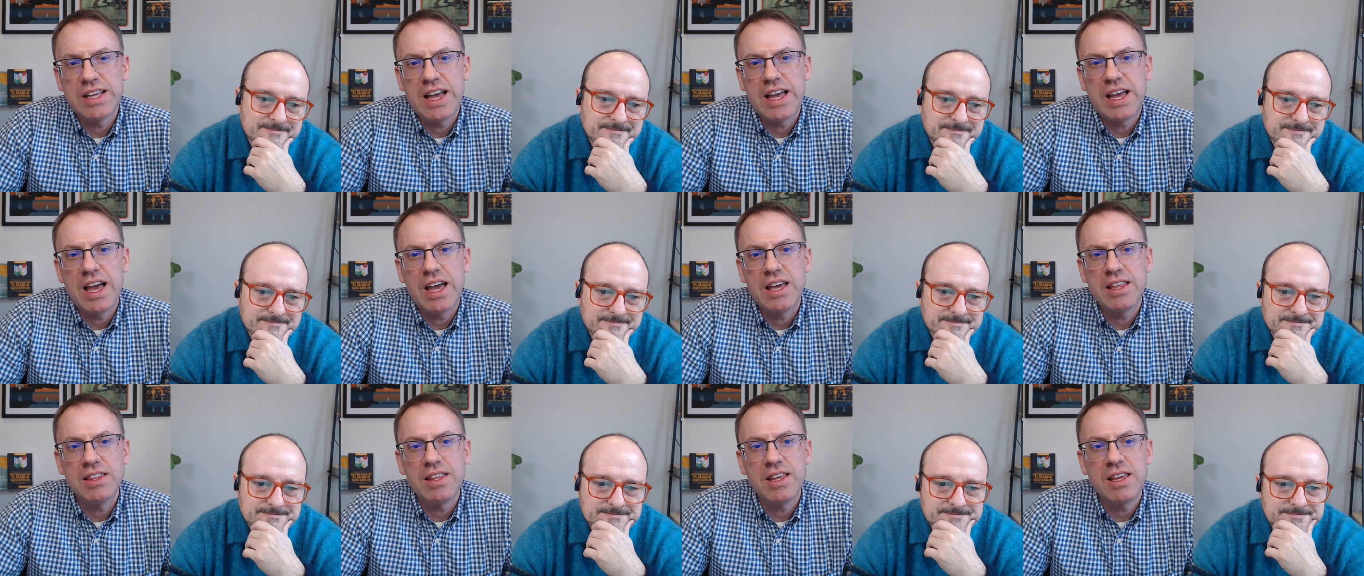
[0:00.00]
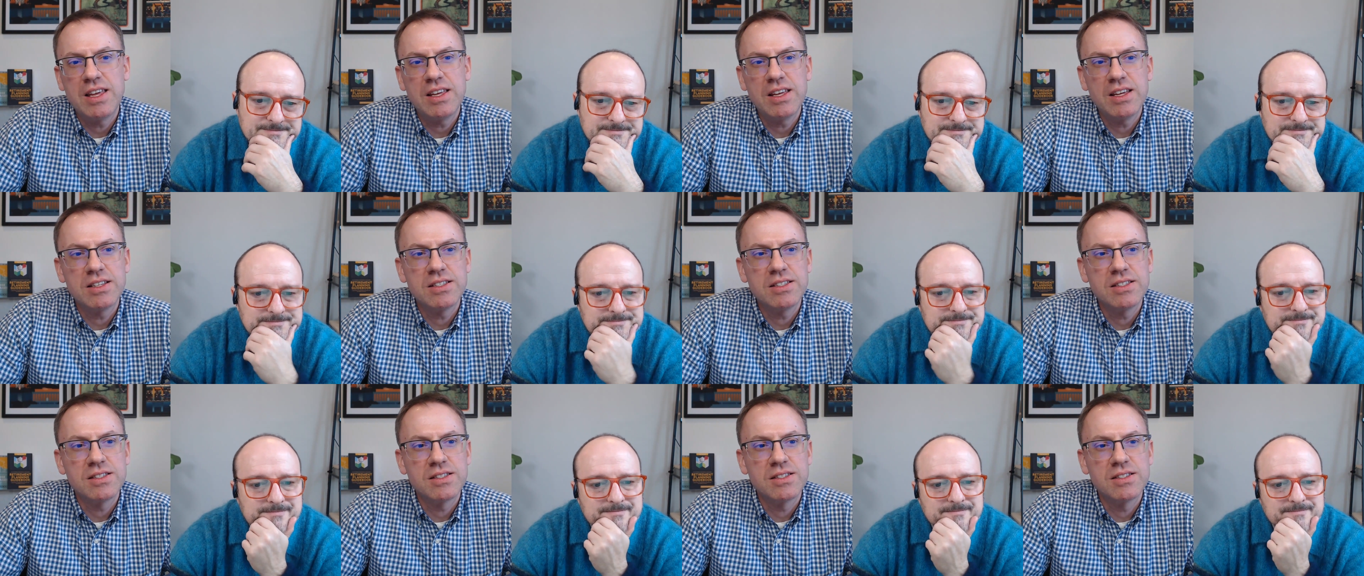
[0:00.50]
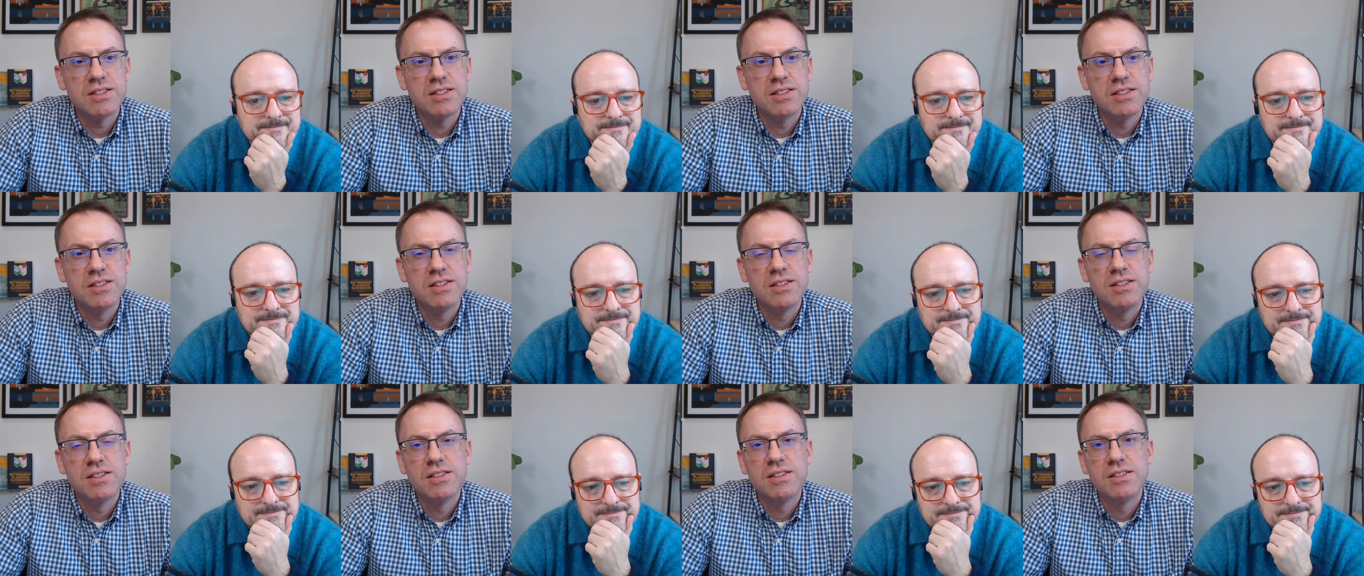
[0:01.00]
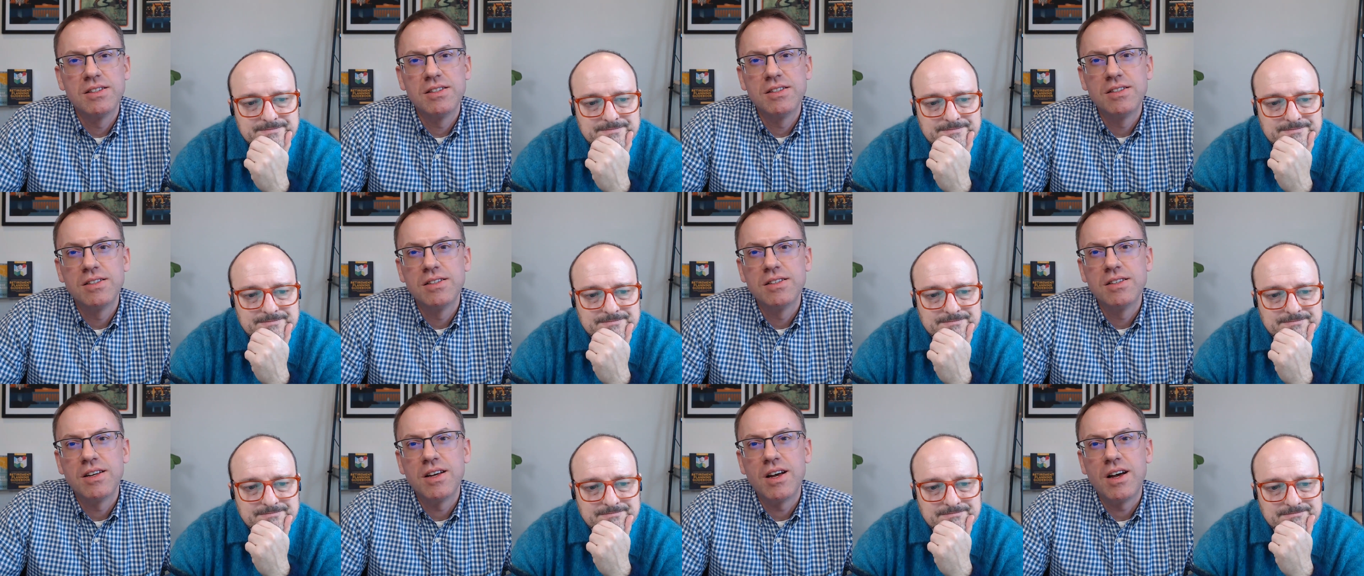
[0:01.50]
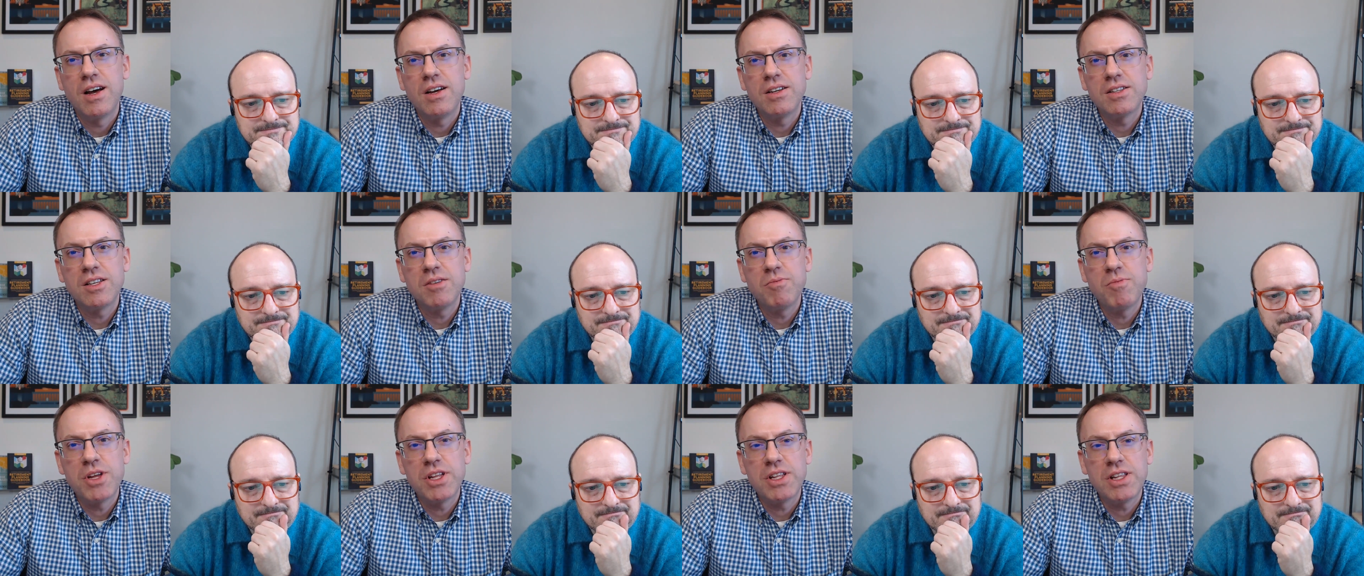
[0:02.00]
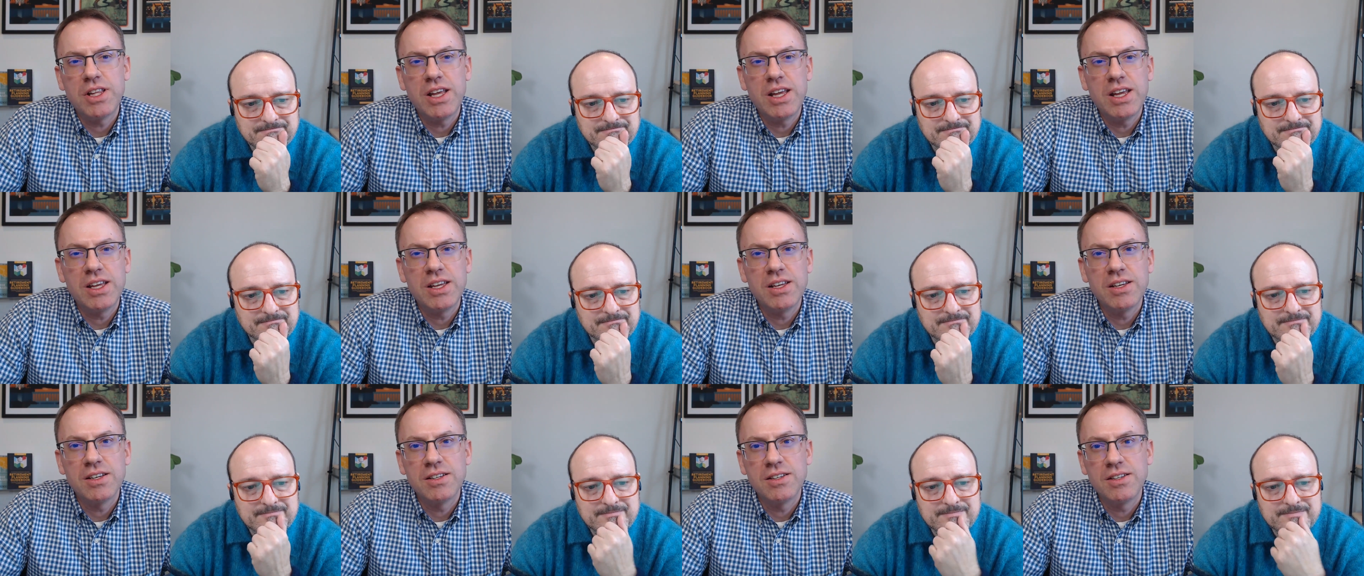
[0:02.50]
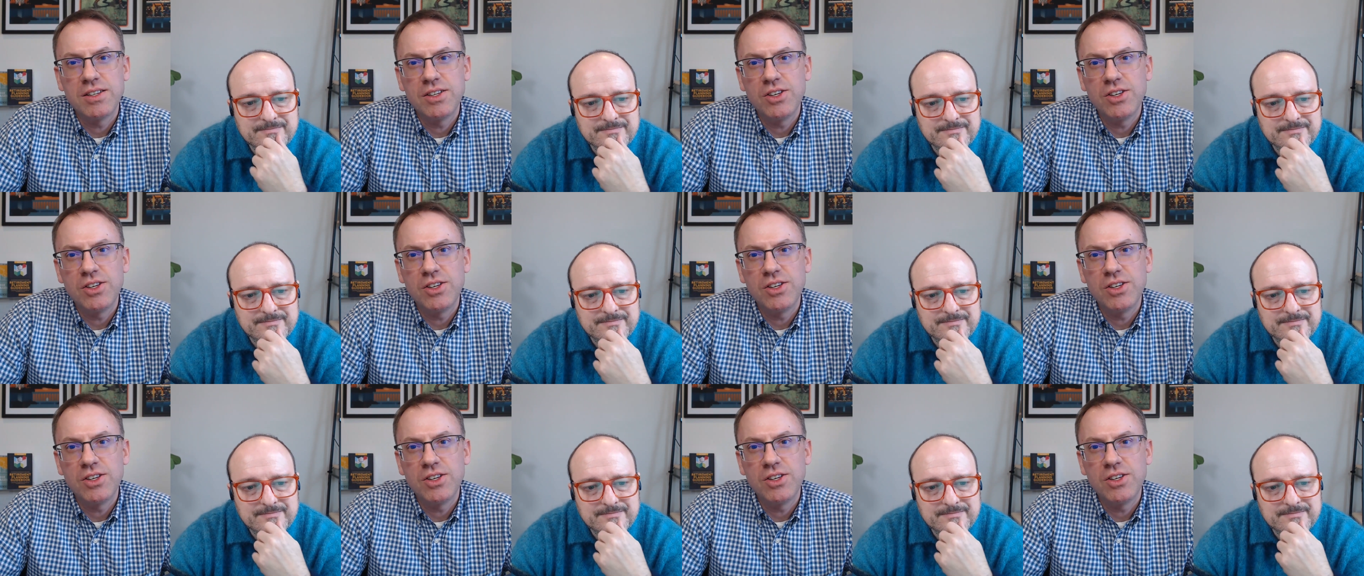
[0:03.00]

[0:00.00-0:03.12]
Speaker 1: i, I think it's ultimately